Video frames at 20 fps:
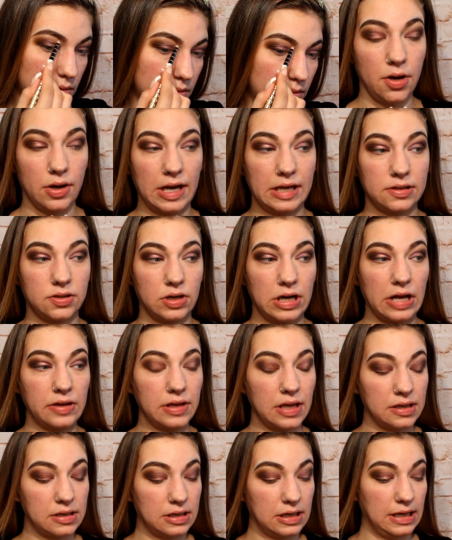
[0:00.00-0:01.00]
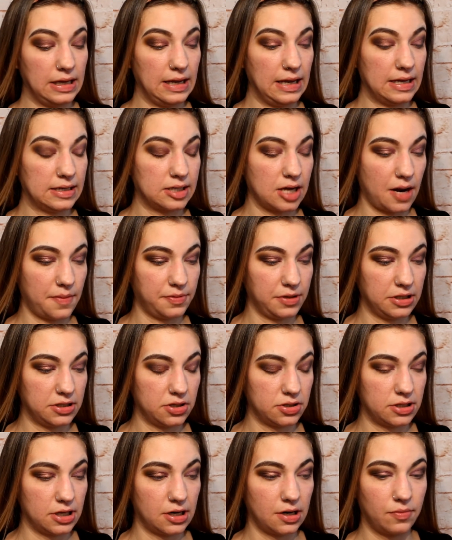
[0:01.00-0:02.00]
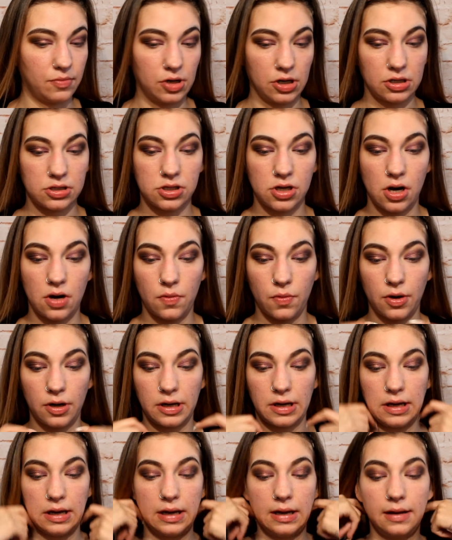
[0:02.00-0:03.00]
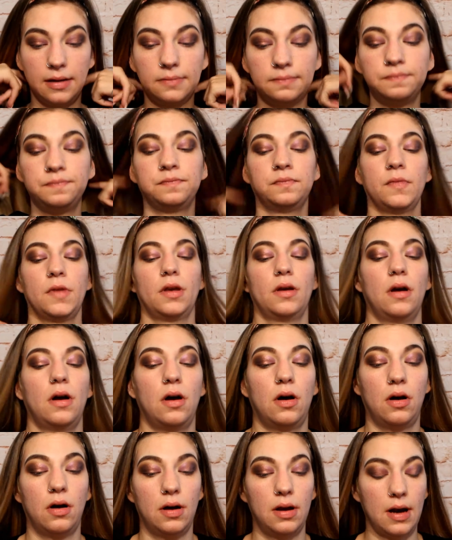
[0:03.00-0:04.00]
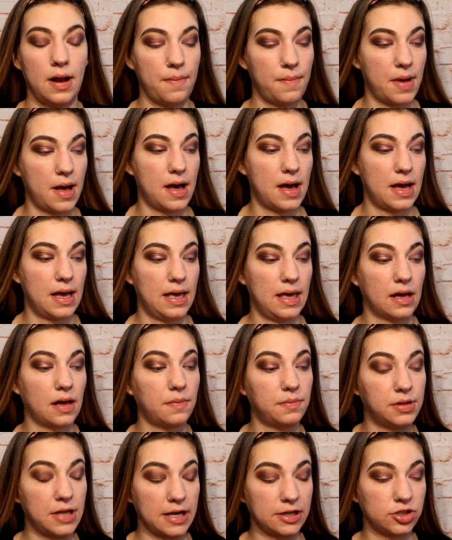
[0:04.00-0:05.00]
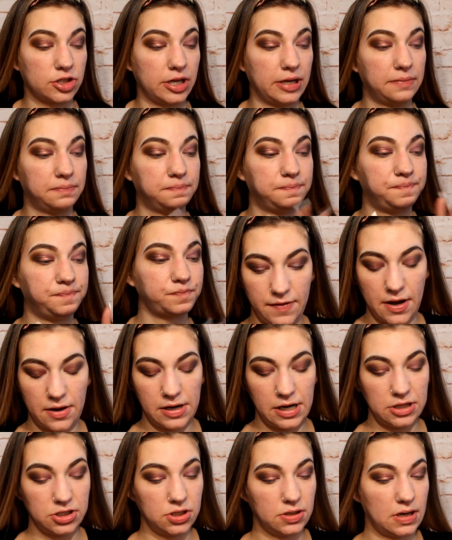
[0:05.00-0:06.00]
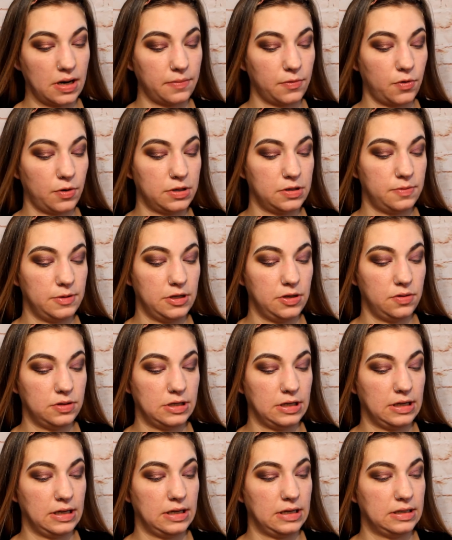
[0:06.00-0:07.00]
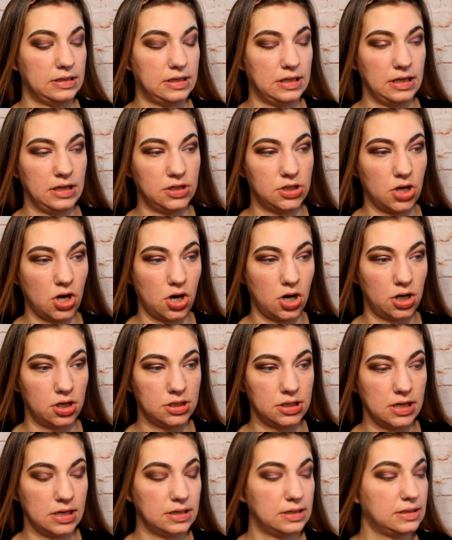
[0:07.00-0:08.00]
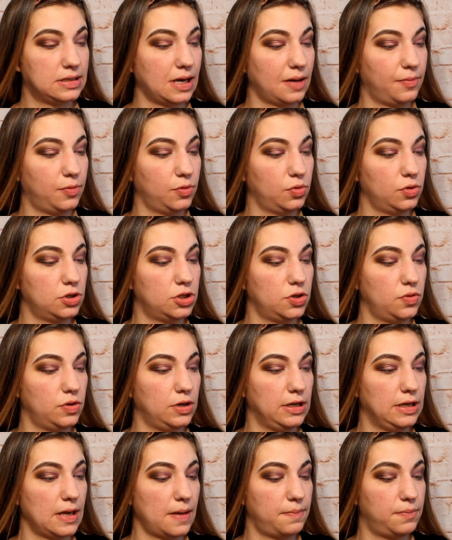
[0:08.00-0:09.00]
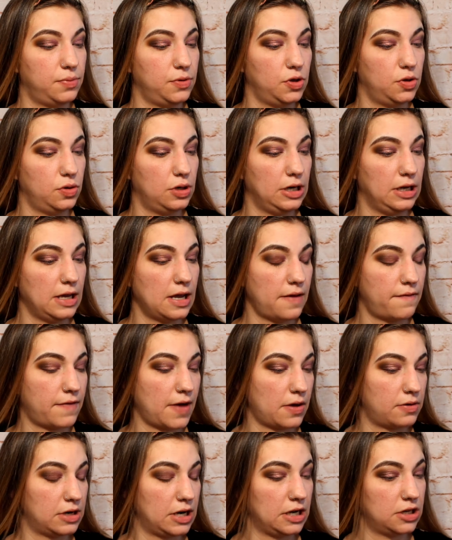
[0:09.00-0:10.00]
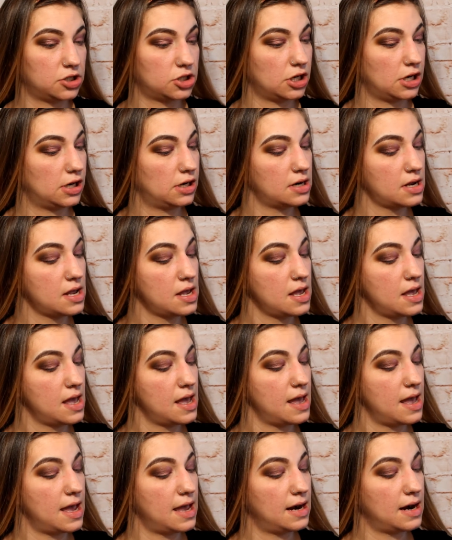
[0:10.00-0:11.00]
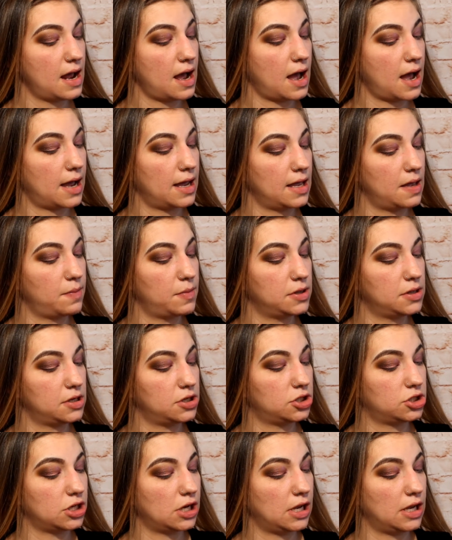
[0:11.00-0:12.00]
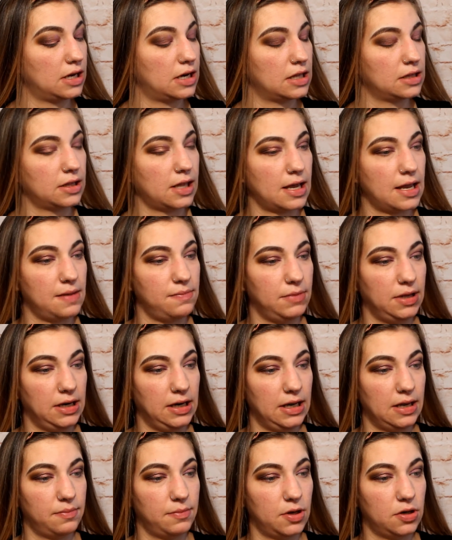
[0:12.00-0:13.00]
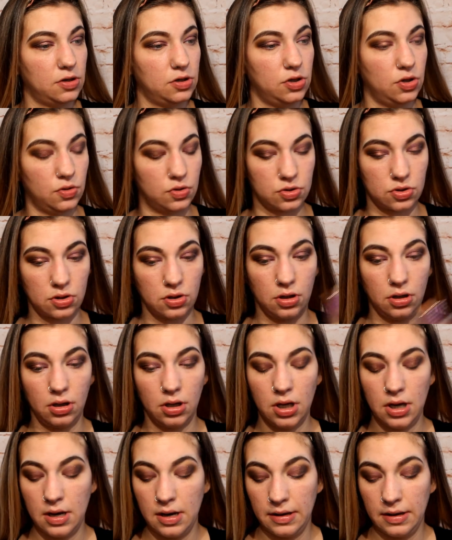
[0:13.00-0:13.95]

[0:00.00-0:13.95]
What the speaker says: Okay, so now that the top lids are done, I'm going to start working on my complexion. Foundation that I'm going to be using is the Tarte Double Duty Beauty Foundation, and I am in the shade Light Medium Neutral.